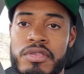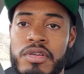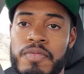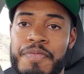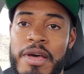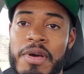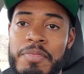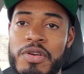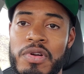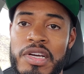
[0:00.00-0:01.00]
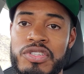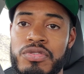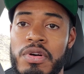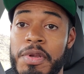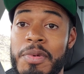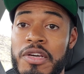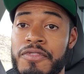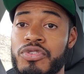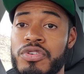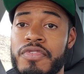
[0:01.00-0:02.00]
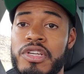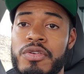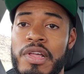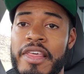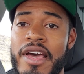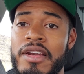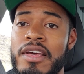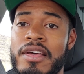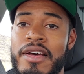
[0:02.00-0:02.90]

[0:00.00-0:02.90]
So that might be what I do. I'm going to make a future video on that.